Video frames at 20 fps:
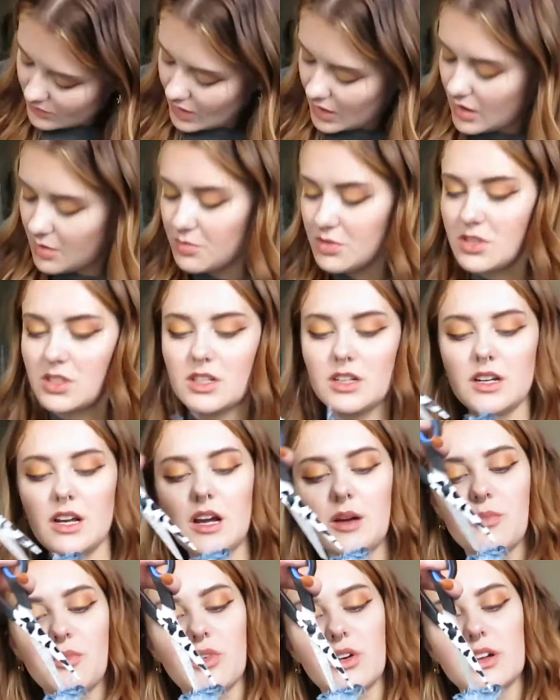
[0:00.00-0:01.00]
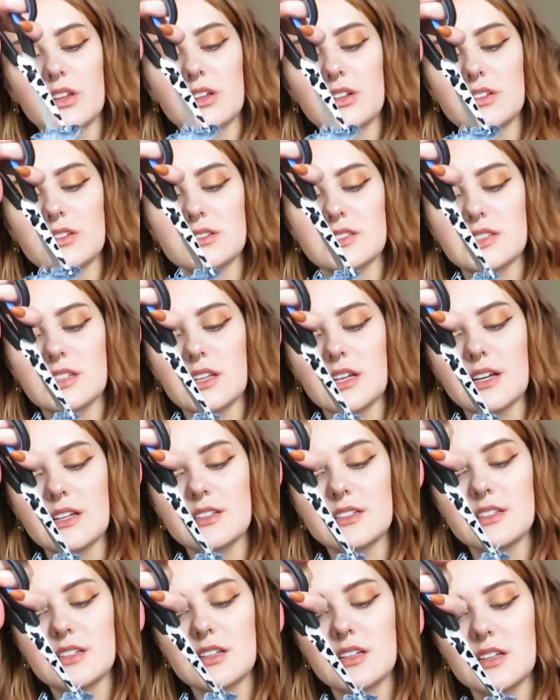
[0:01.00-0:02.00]
I'm just gonna cut more little
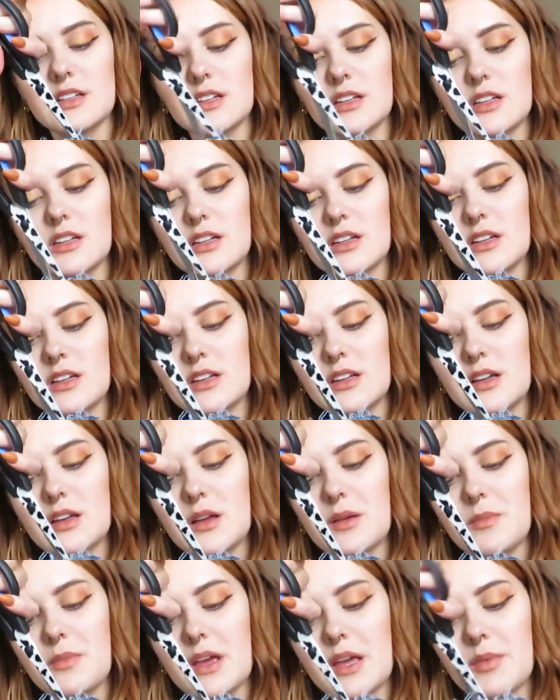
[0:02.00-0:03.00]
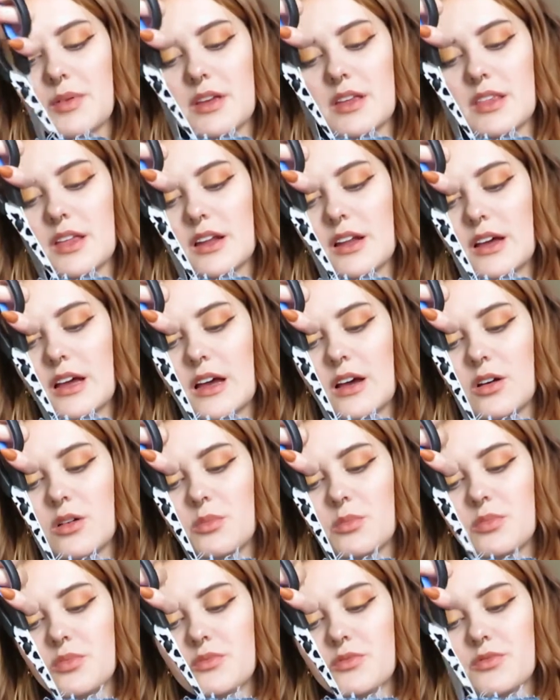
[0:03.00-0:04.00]
slits. Maybe that'll
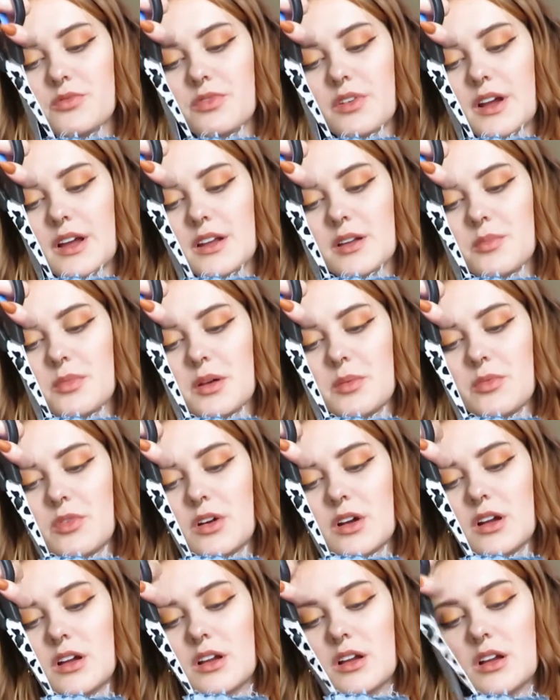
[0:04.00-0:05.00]
help fray it a bit more.